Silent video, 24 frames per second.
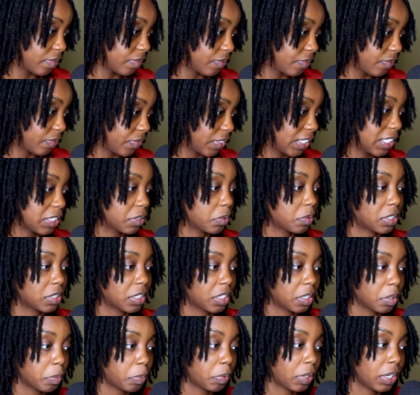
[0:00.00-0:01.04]
This was a
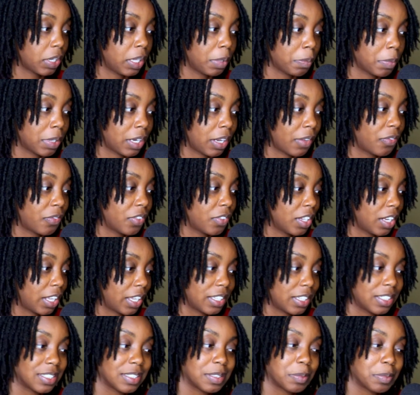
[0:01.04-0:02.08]
good plan, but I feel like
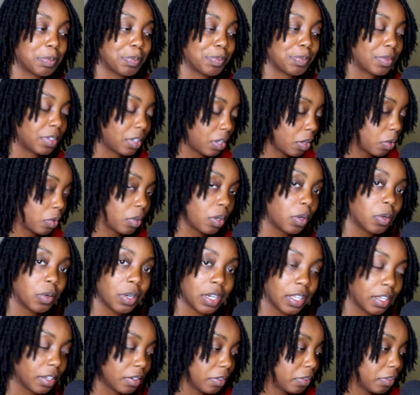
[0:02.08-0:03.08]
it's gonna go left.